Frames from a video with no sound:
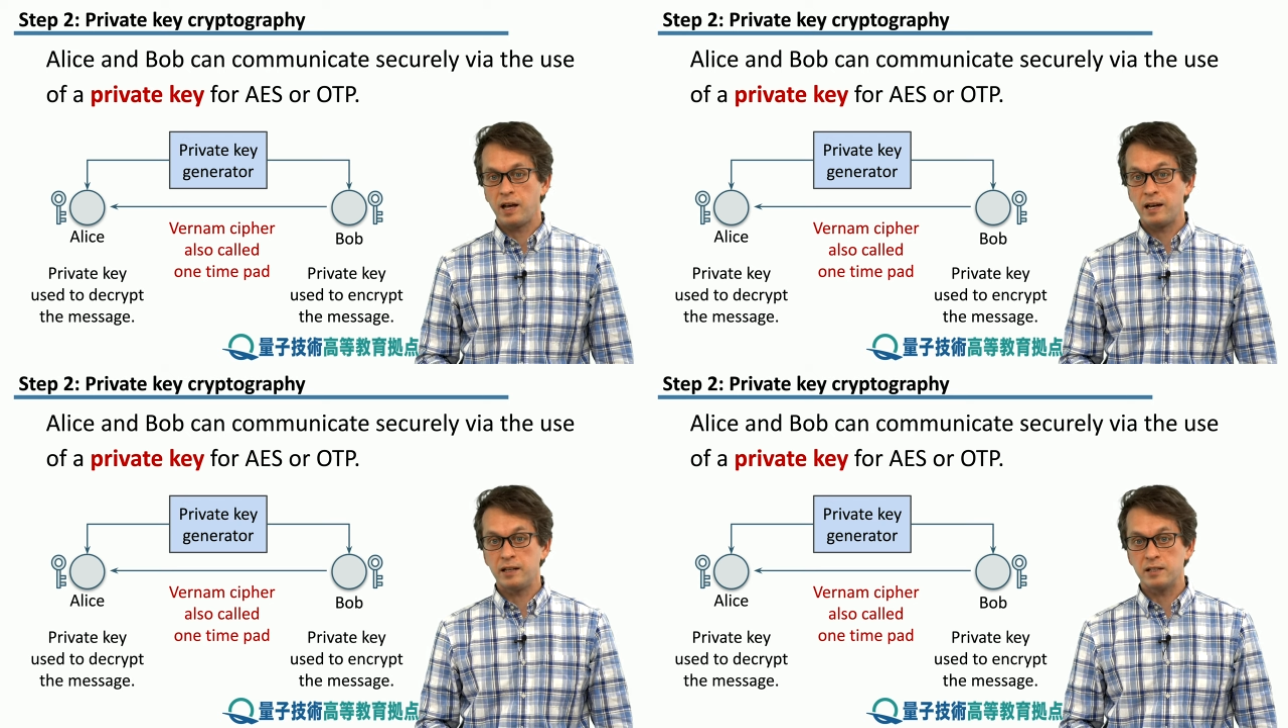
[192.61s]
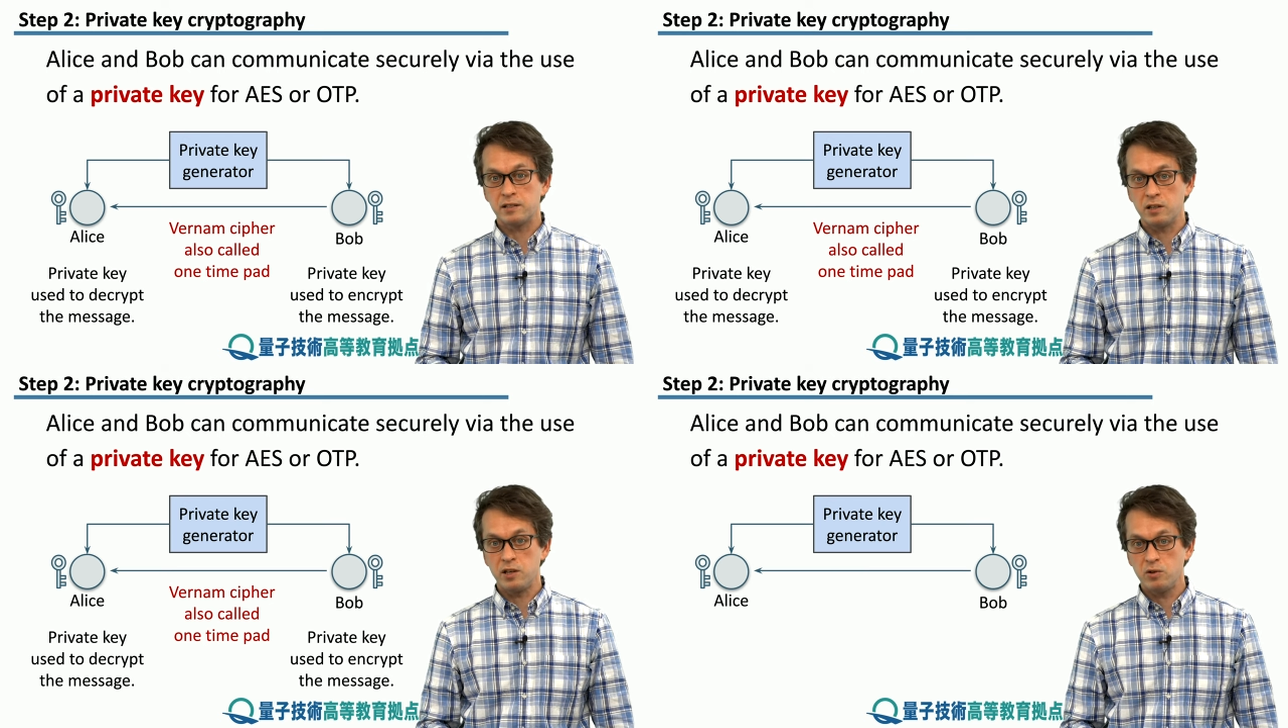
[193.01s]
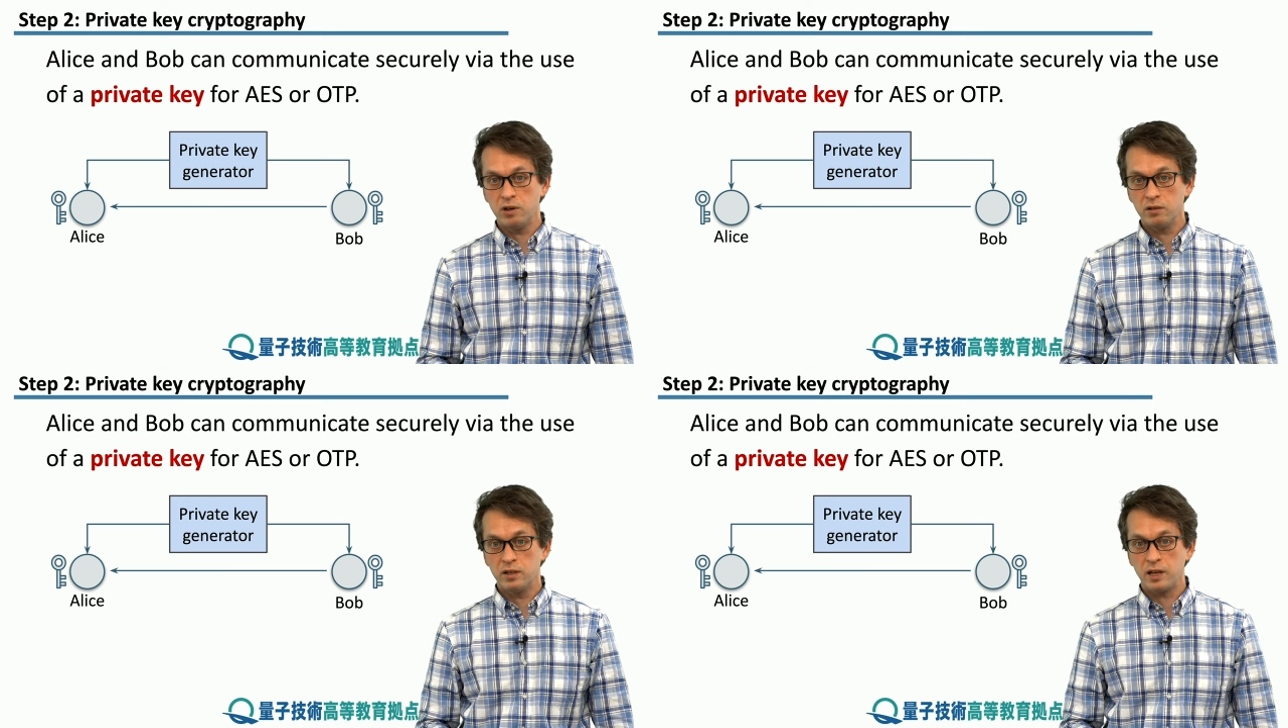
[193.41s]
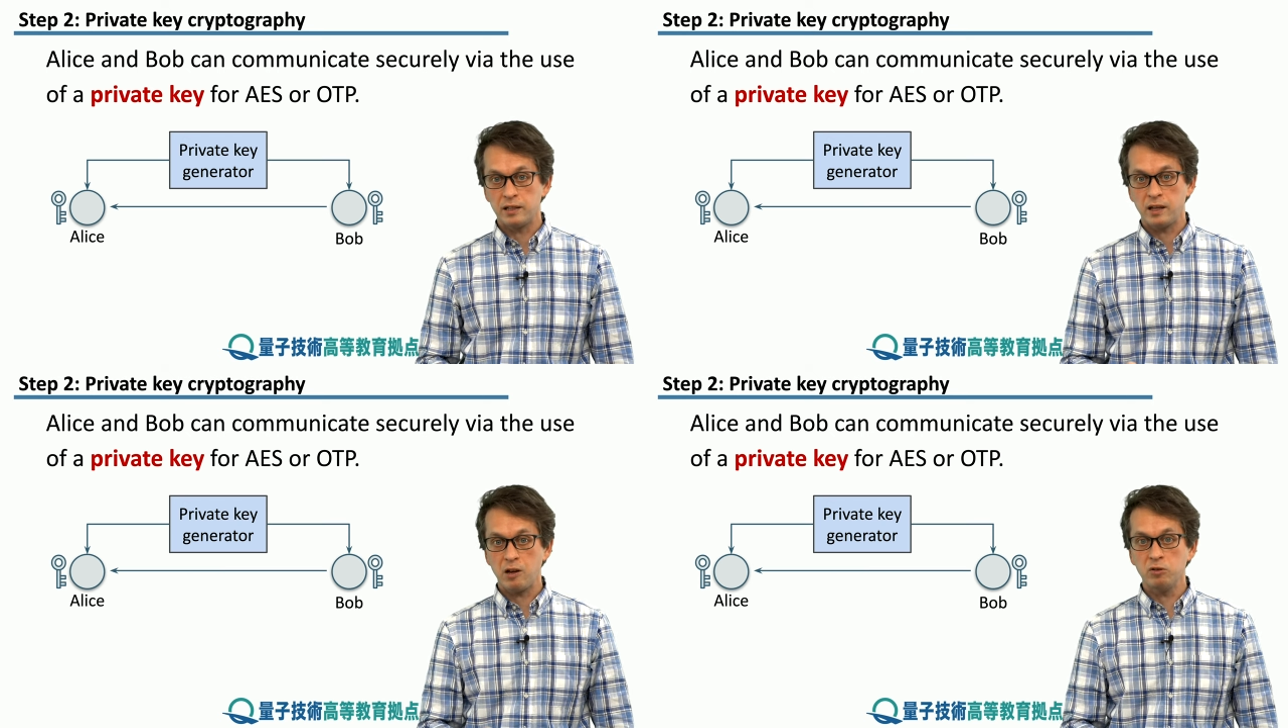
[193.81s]
And it is secure,
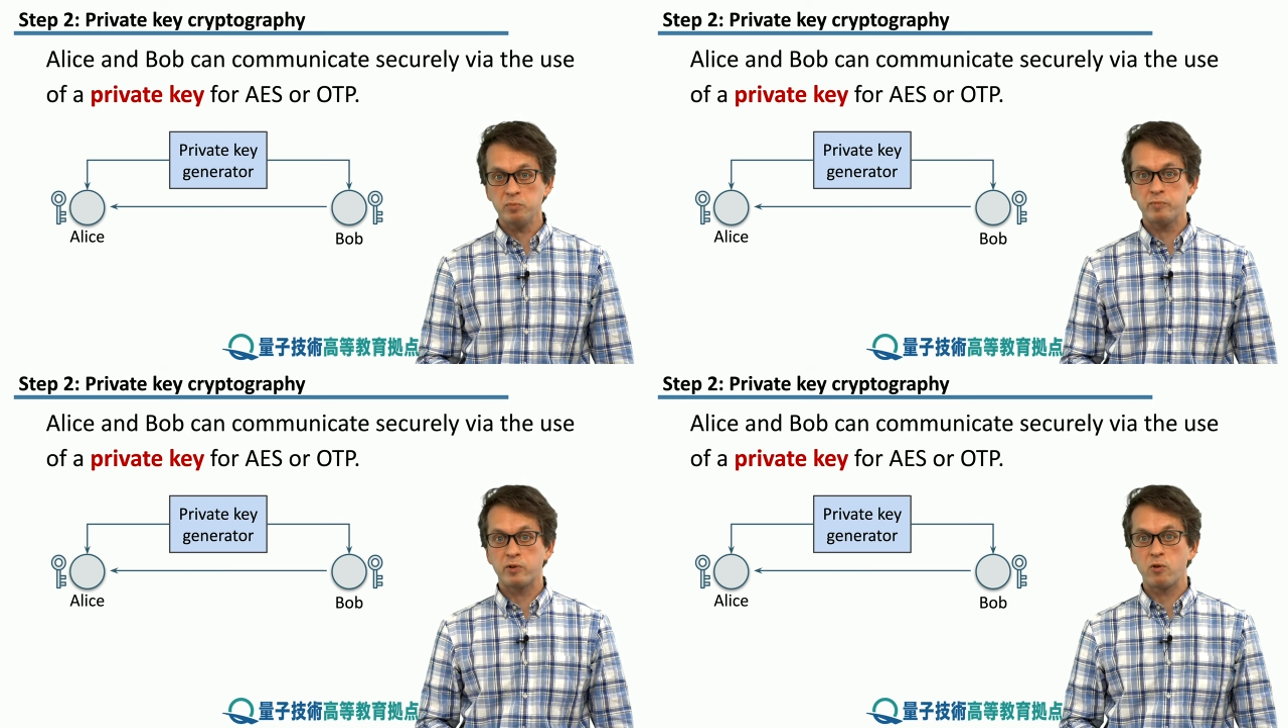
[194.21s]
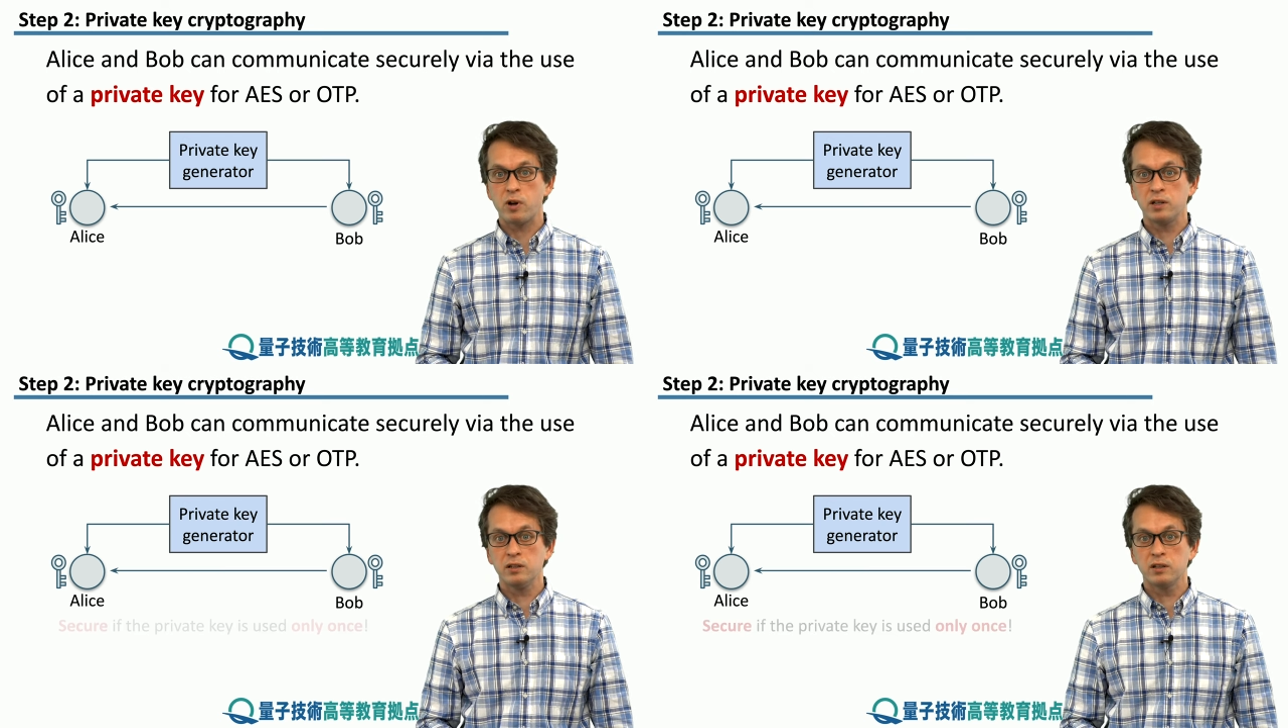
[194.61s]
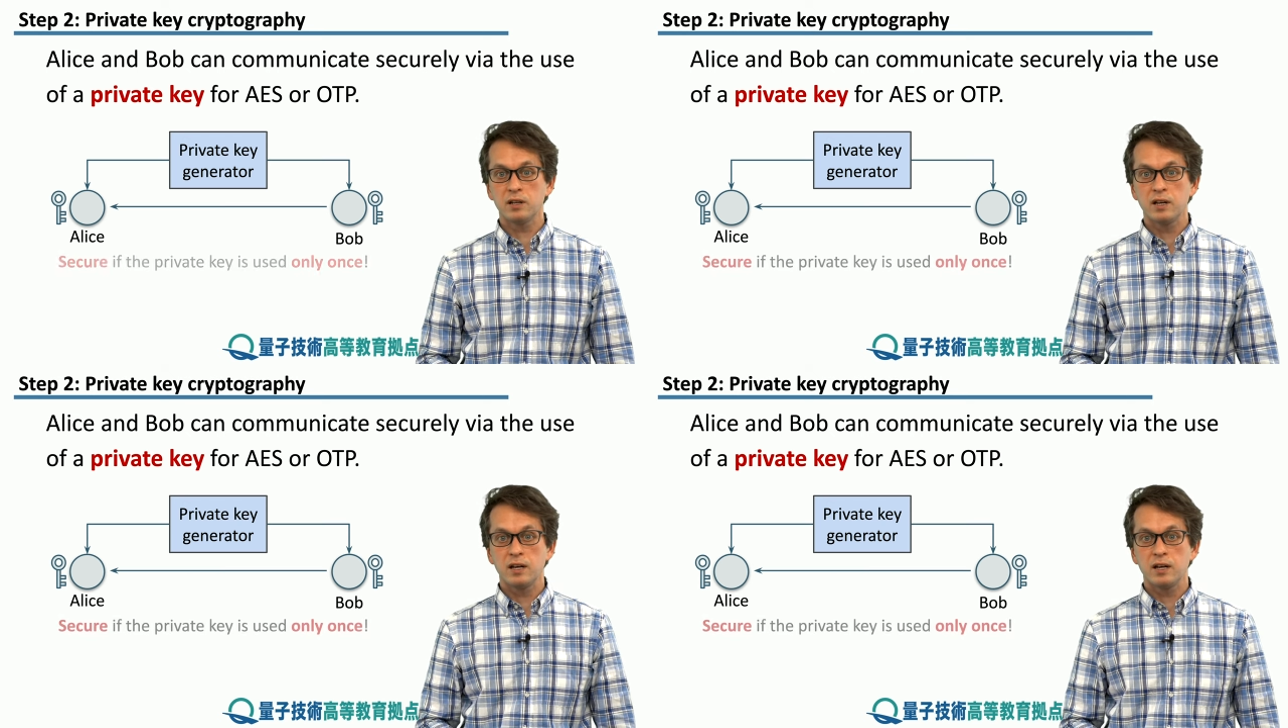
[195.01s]
it cannot be broken,